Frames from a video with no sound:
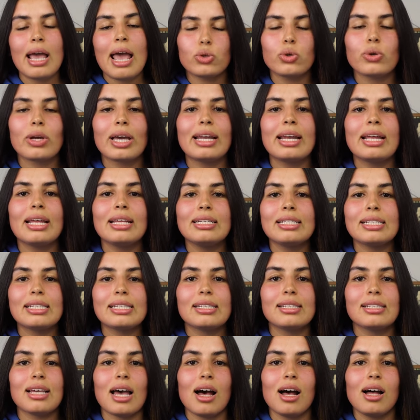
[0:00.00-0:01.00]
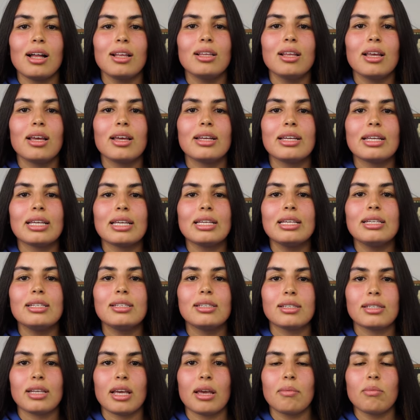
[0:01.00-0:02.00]
So you can install an
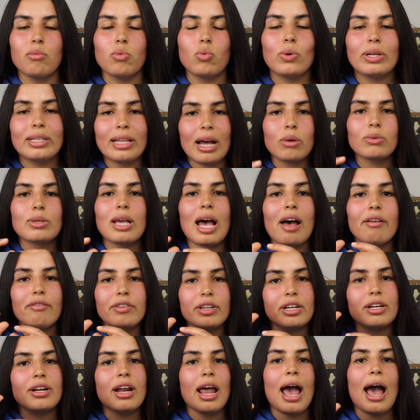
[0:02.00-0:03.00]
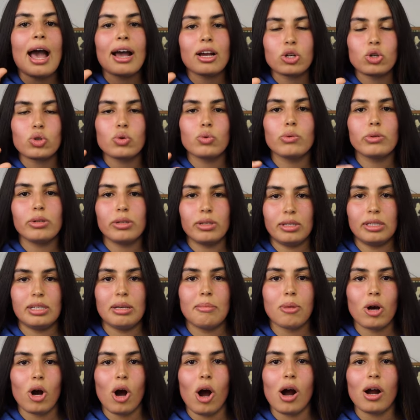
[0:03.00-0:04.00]
eSIM without having an actual
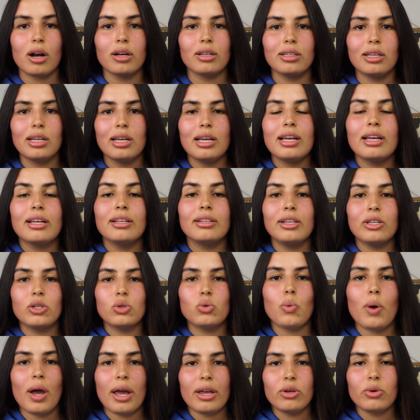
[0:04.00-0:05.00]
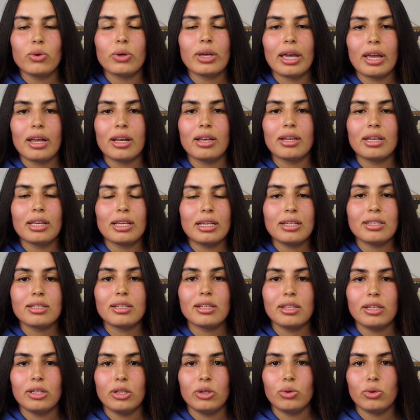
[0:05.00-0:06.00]
SIM card. This way you can
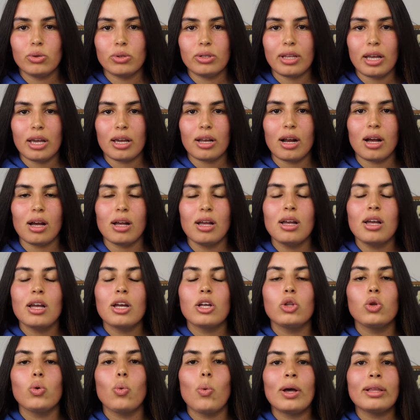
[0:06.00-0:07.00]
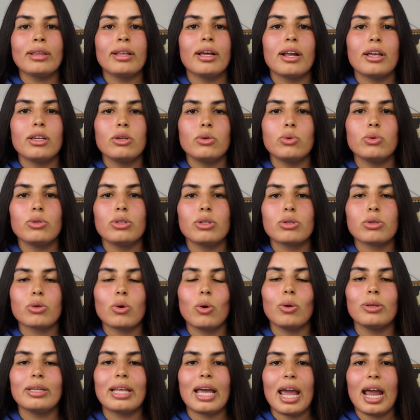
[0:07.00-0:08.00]
easily use data. The one that I use is
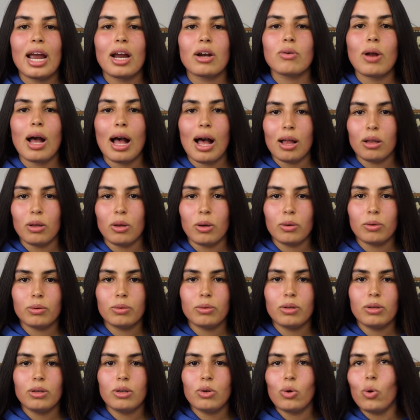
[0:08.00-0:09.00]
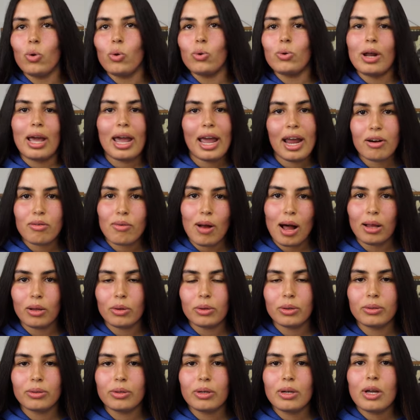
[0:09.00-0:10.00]
called Air Allo.
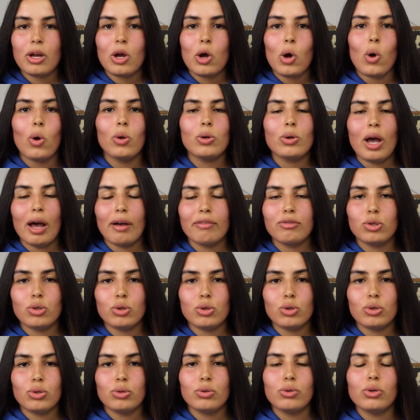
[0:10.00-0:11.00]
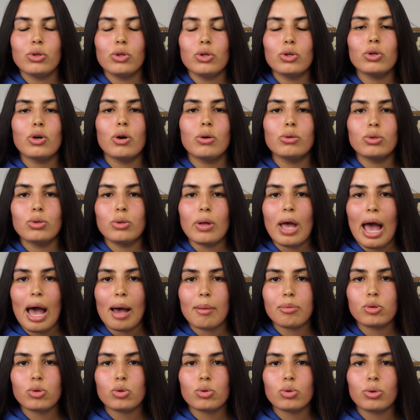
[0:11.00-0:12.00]
All you have to do, you go to the
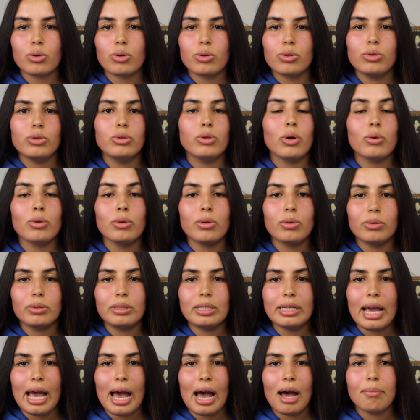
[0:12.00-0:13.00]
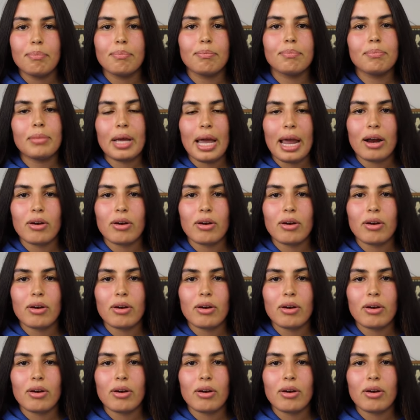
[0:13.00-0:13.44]
App Store, you download the app.